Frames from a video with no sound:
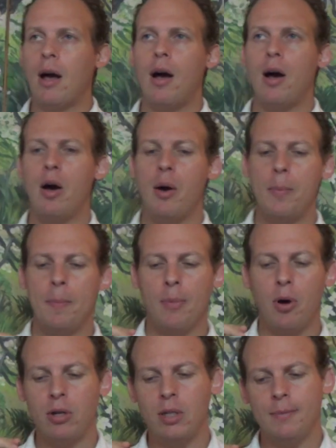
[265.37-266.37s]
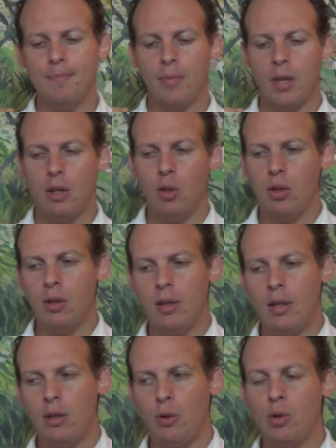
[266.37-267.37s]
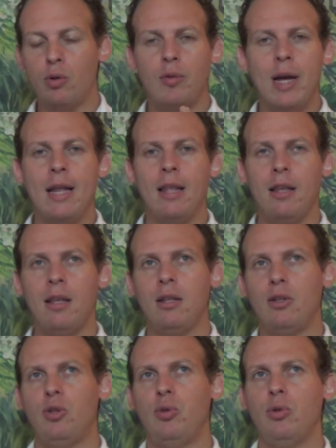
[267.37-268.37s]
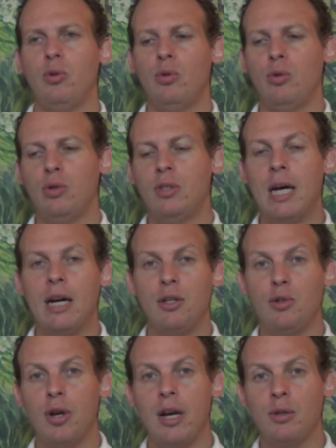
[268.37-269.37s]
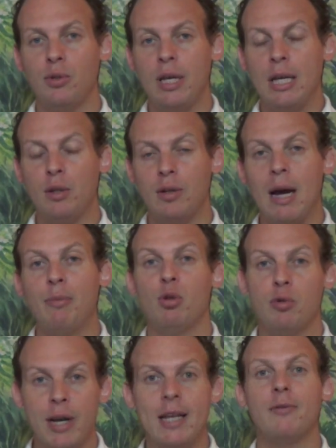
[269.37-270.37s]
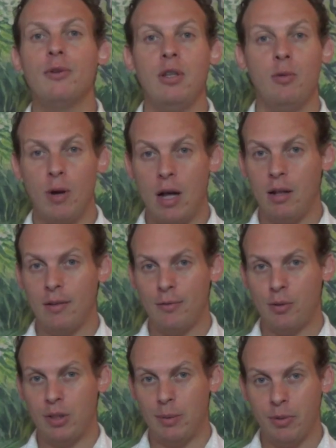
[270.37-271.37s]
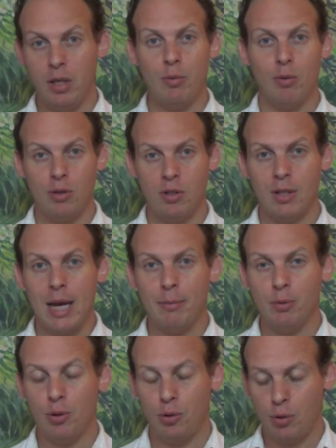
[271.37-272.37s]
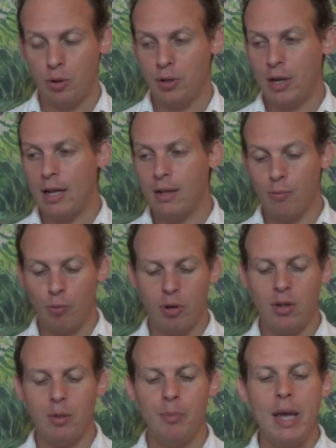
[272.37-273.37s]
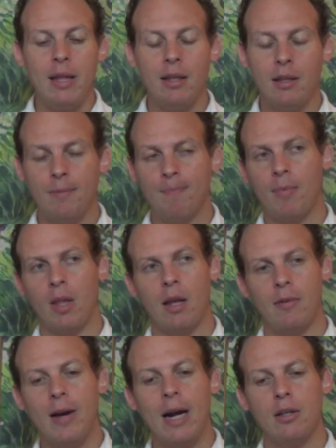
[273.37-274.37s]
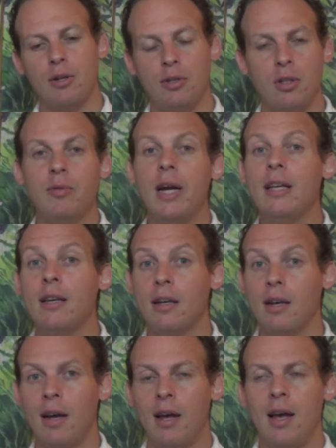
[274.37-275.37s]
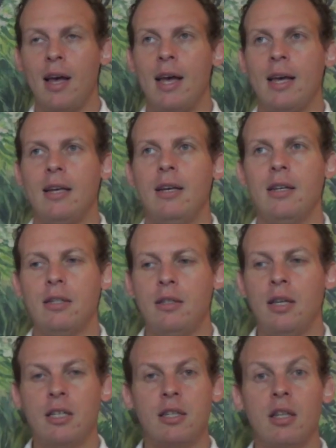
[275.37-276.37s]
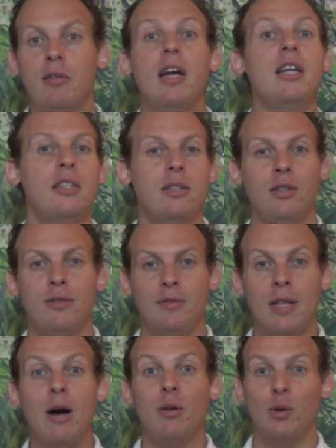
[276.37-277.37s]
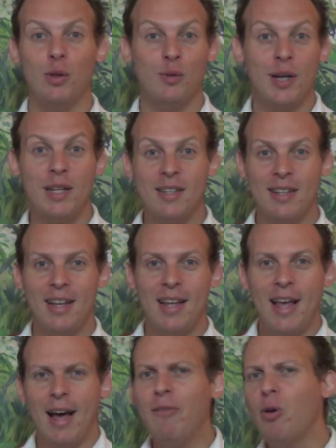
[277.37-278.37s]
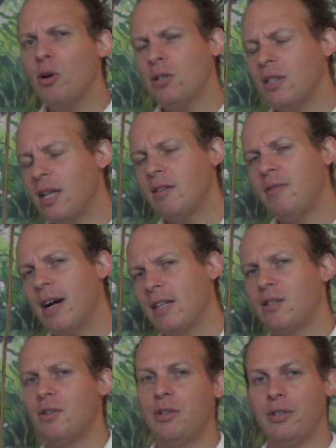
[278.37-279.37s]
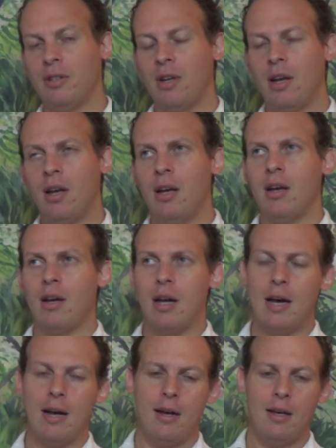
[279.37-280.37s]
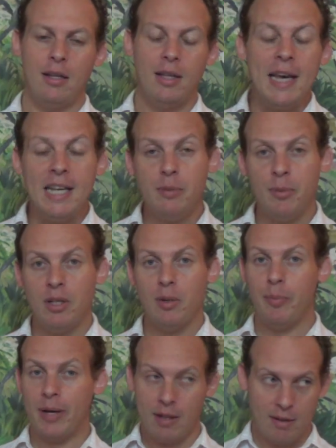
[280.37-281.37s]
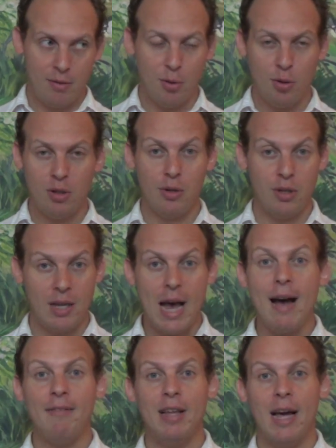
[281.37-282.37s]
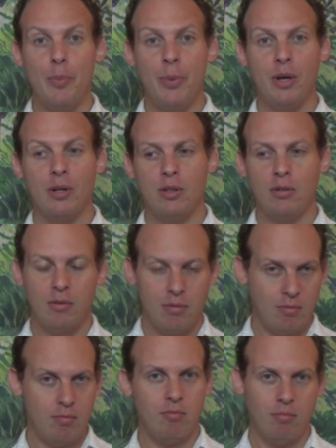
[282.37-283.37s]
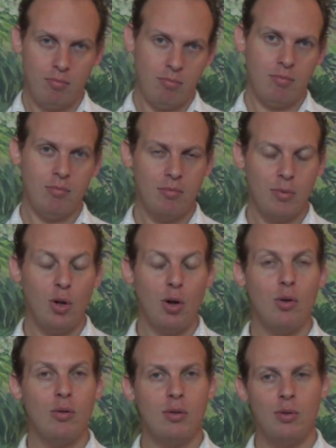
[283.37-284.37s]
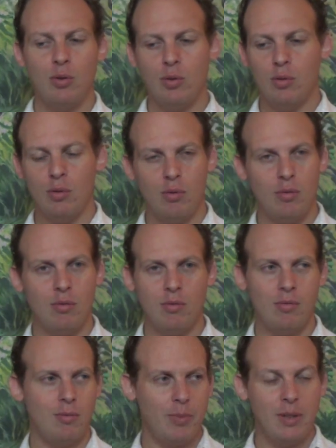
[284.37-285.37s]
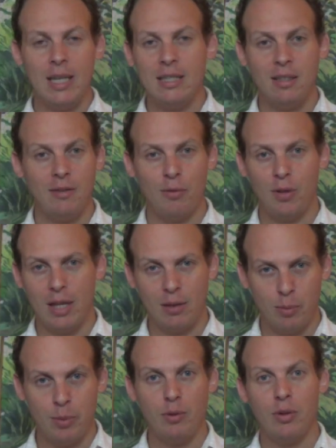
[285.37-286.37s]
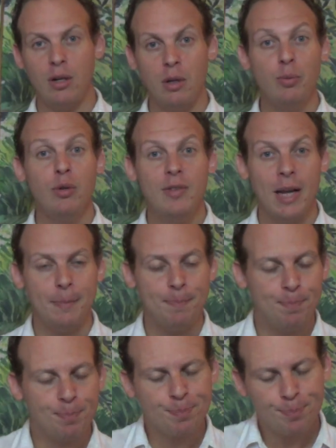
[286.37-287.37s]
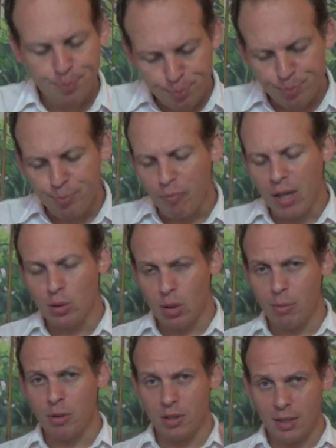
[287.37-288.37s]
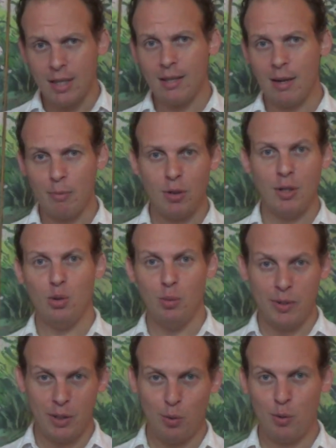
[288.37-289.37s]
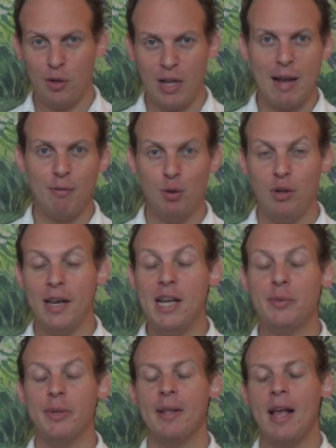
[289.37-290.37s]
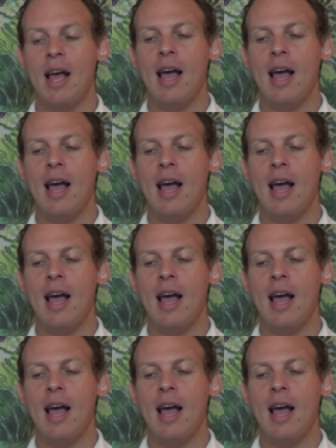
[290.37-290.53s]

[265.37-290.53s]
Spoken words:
on it, you're ready to start trying to get your app to rank really well for some keywords in App Store search. And one of the main factors in ranking is the acceleration of downloads, right? Of course, another factor is engagement, but you should already have that because you've been testing for that, you've been trying to improve that. So I'm going to assume that you already have good engagement.